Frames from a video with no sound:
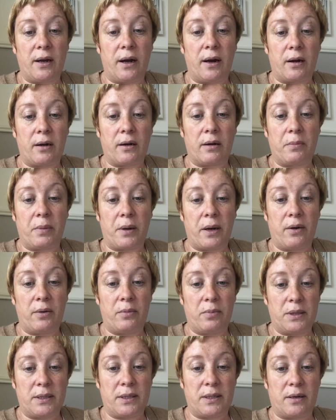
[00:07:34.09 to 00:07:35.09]
Our
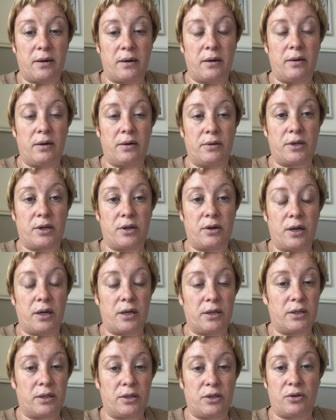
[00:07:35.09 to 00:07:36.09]
comparables in Ireland are
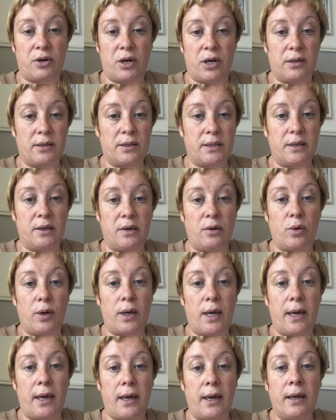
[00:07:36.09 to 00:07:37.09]
not as strong as the
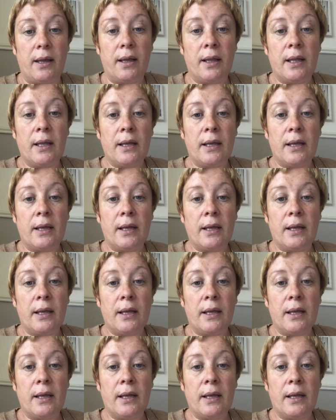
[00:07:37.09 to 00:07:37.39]
UK.